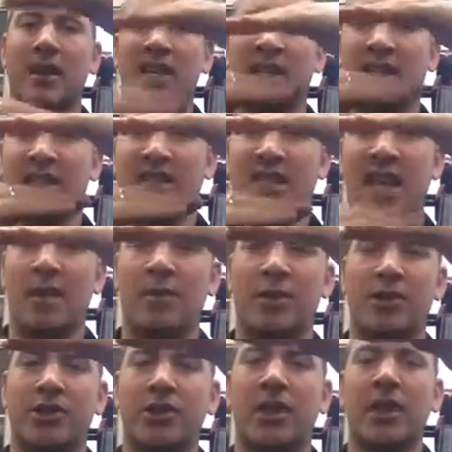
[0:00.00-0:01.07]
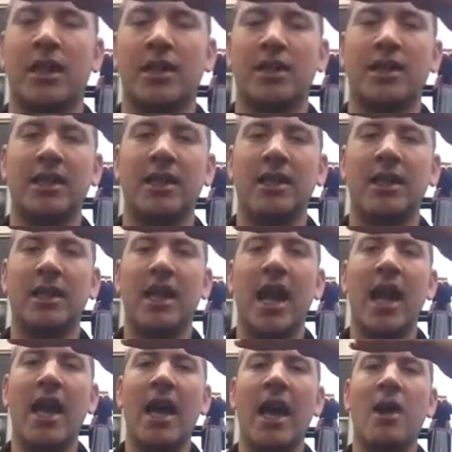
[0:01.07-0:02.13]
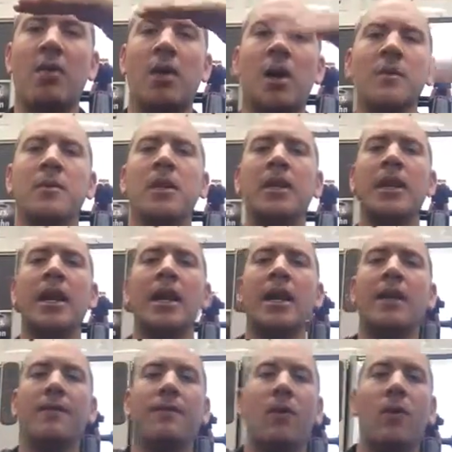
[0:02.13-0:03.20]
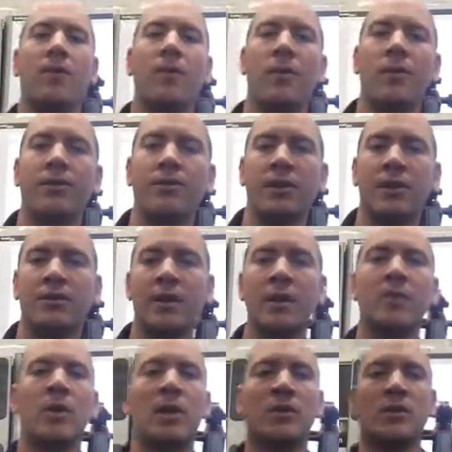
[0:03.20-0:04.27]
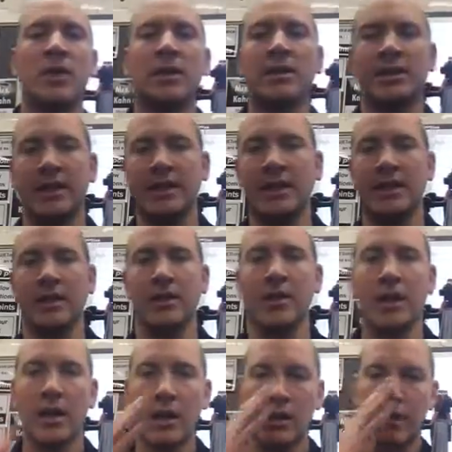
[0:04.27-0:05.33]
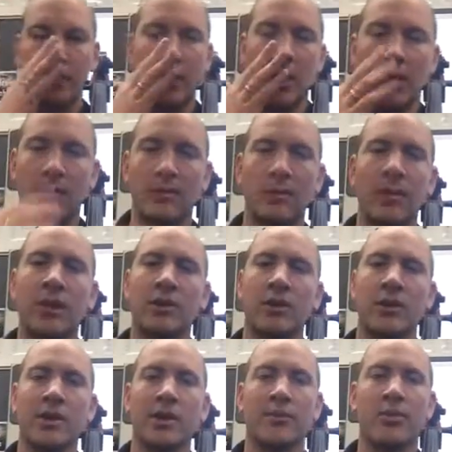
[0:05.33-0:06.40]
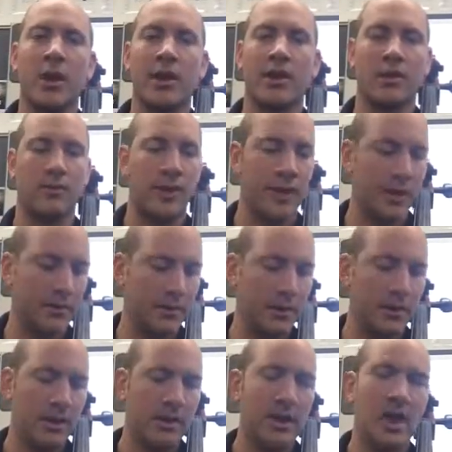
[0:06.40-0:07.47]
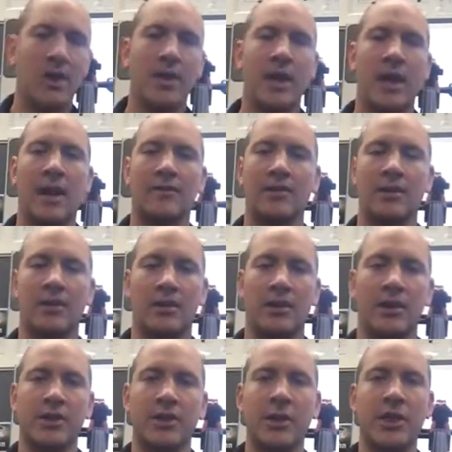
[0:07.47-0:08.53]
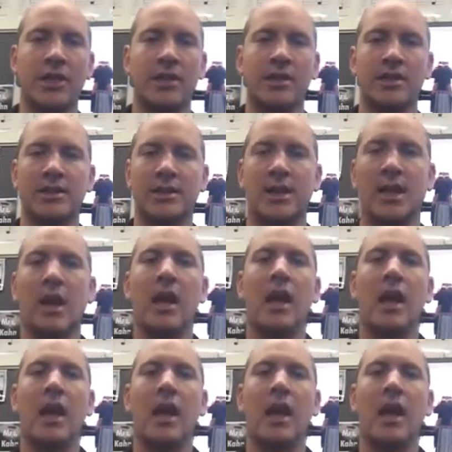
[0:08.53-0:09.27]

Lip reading: in the sandwich. D, D, A, 1, 1, A, 4, 4, 3, 3, 1, 1, D. So we learned the bread already. Now we have to learn the cheese.